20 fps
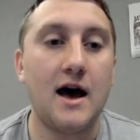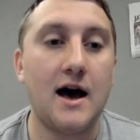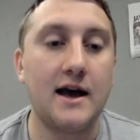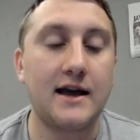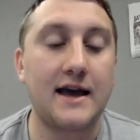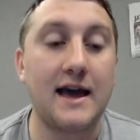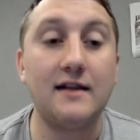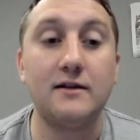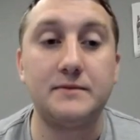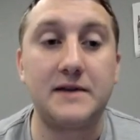
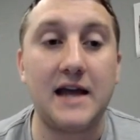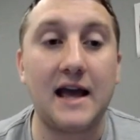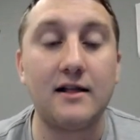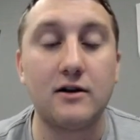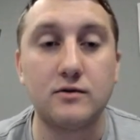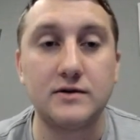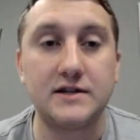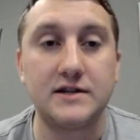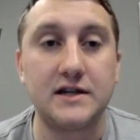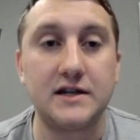Caleb
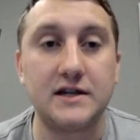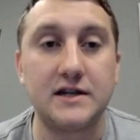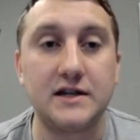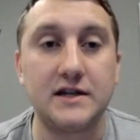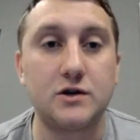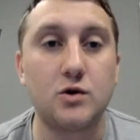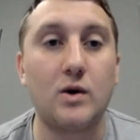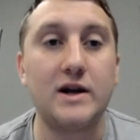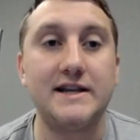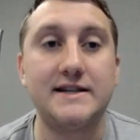Taylor was at
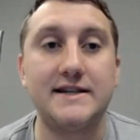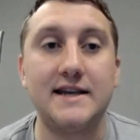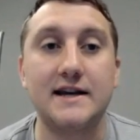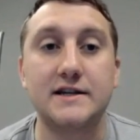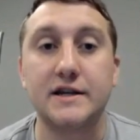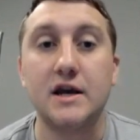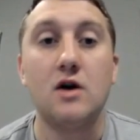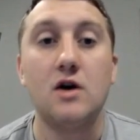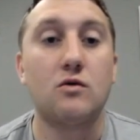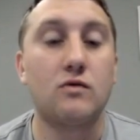26.
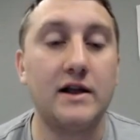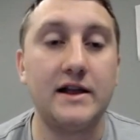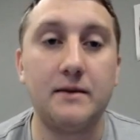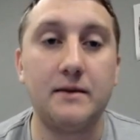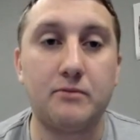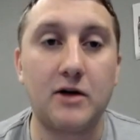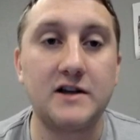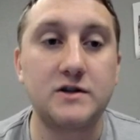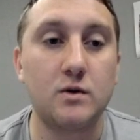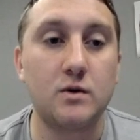Really
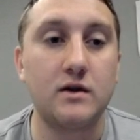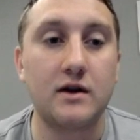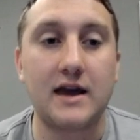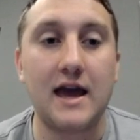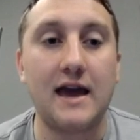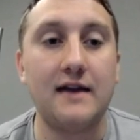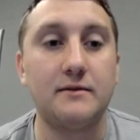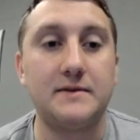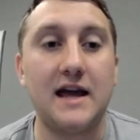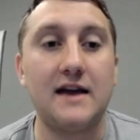impressed with what
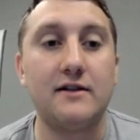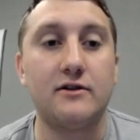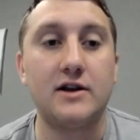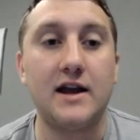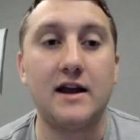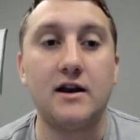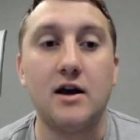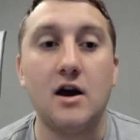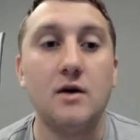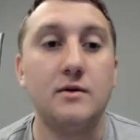Caleb Taylor
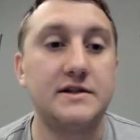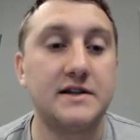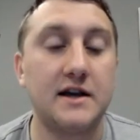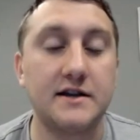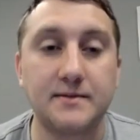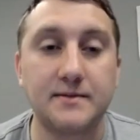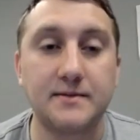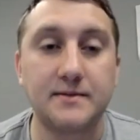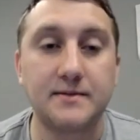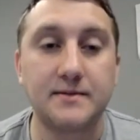did. We saw
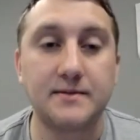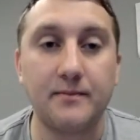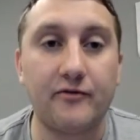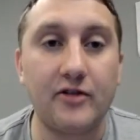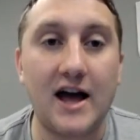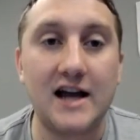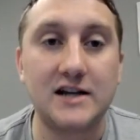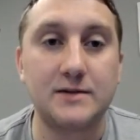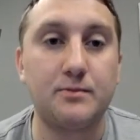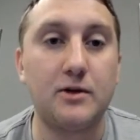some flash
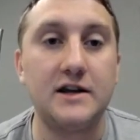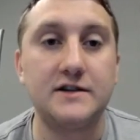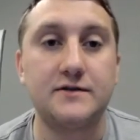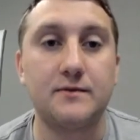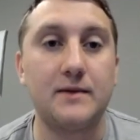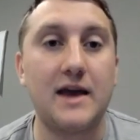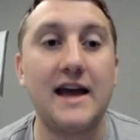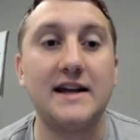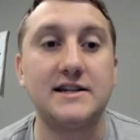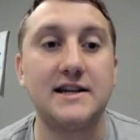plays from
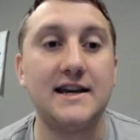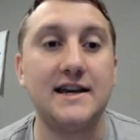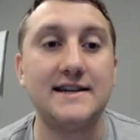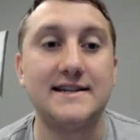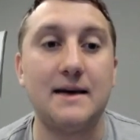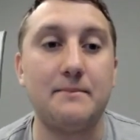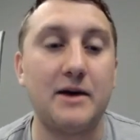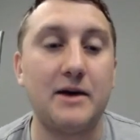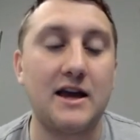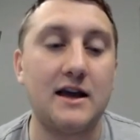Gage Keys.
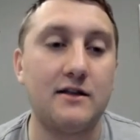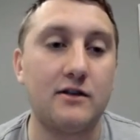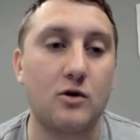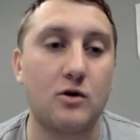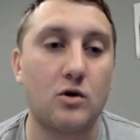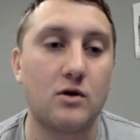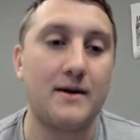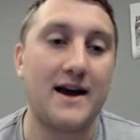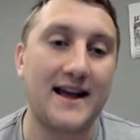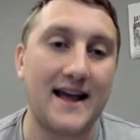That big hit of the
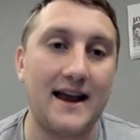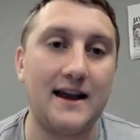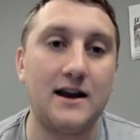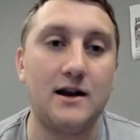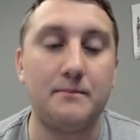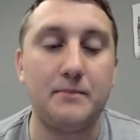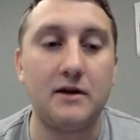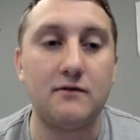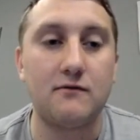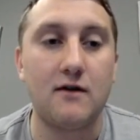quarterback ended
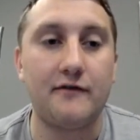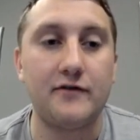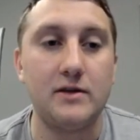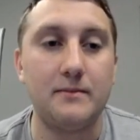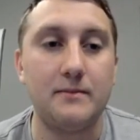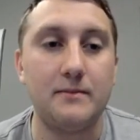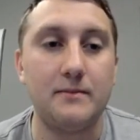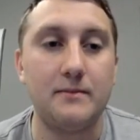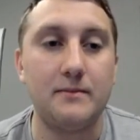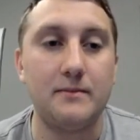up being roughing
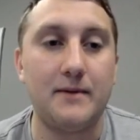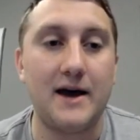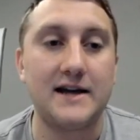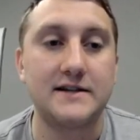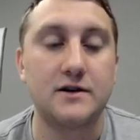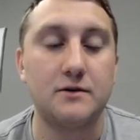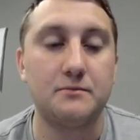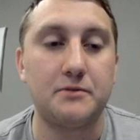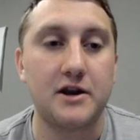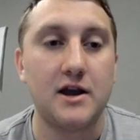the passer.
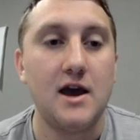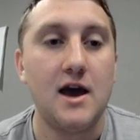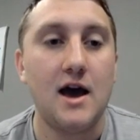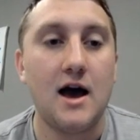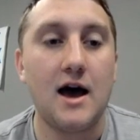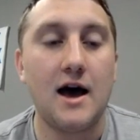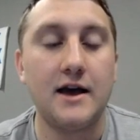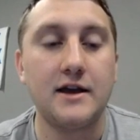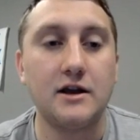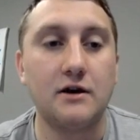
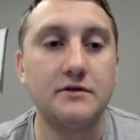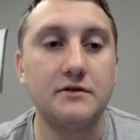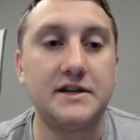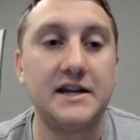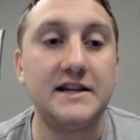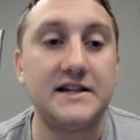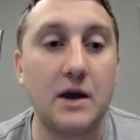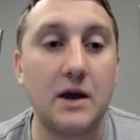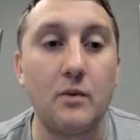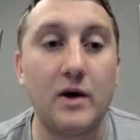But, you know,
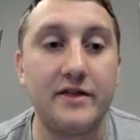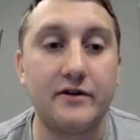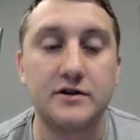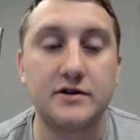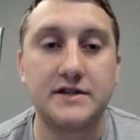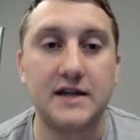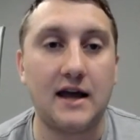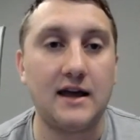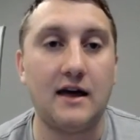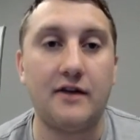DJ
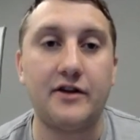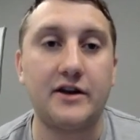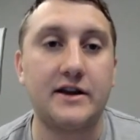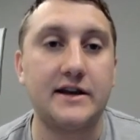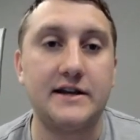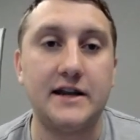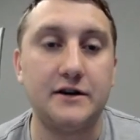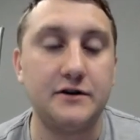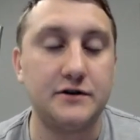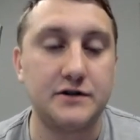Withers, I
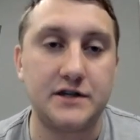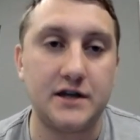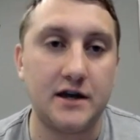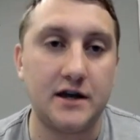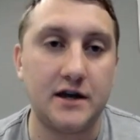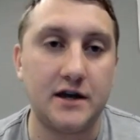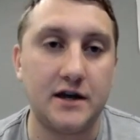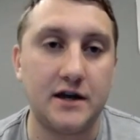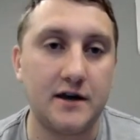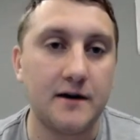think, continues
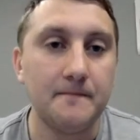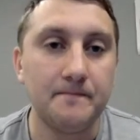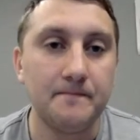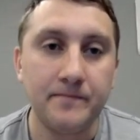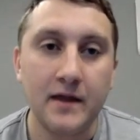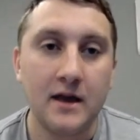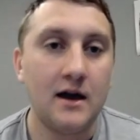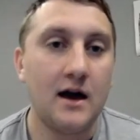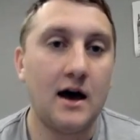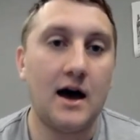to
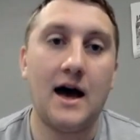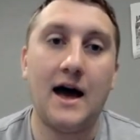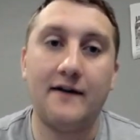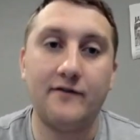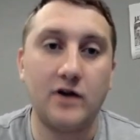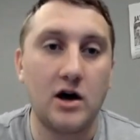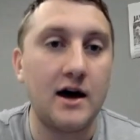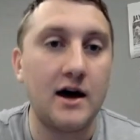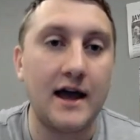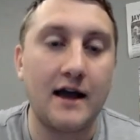have
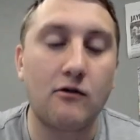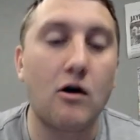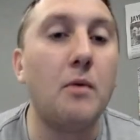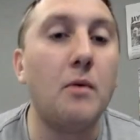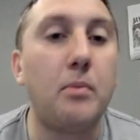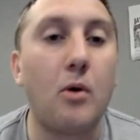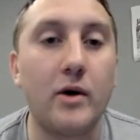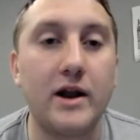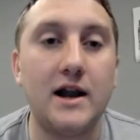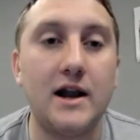an arrow
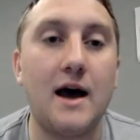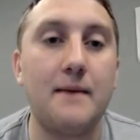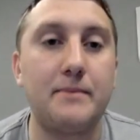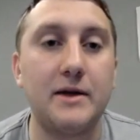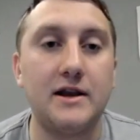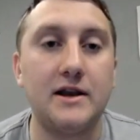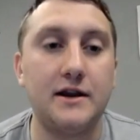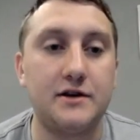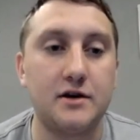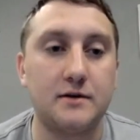pointed
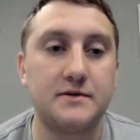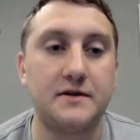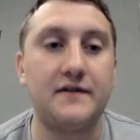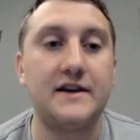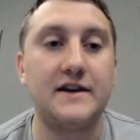up in